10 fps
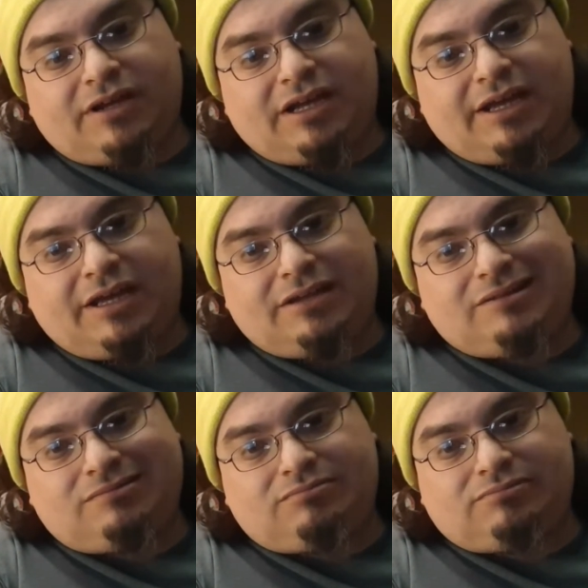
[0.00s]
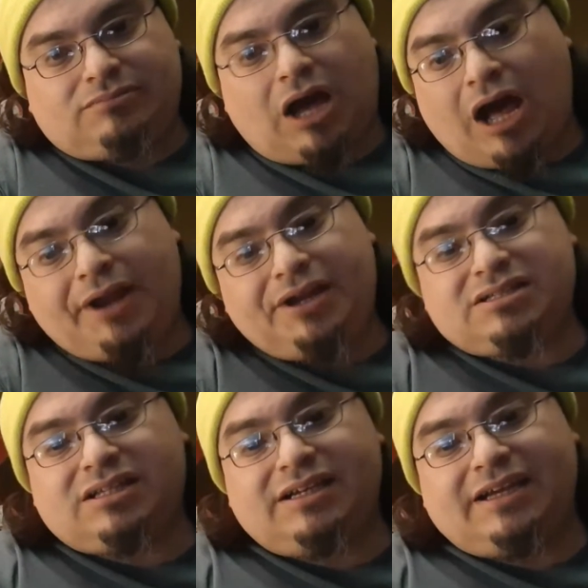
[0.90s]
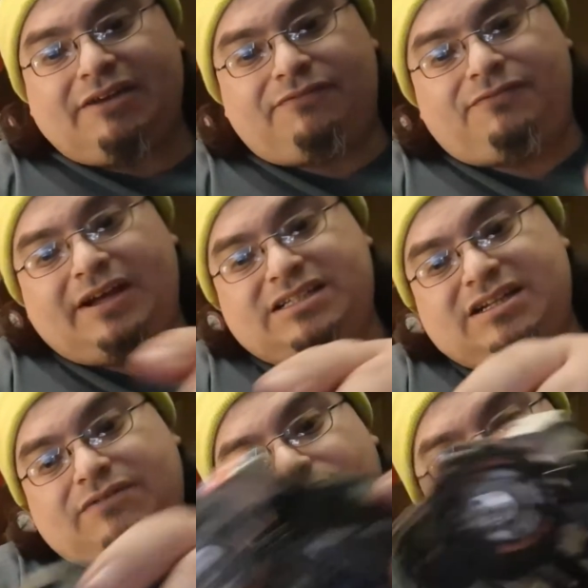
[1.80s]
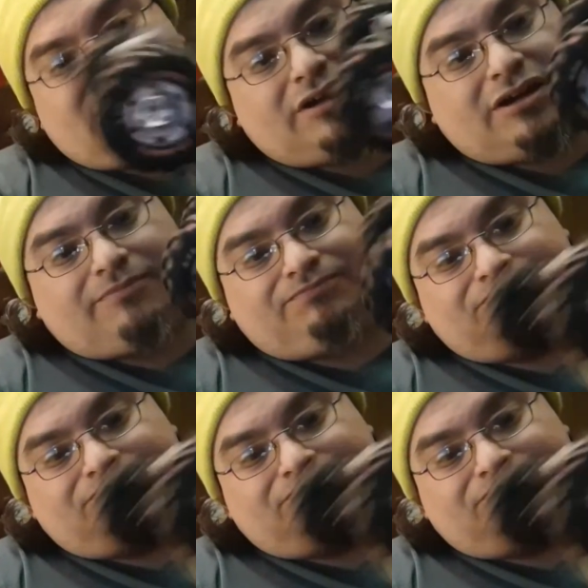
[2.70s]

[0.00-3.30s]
And honestly, except for the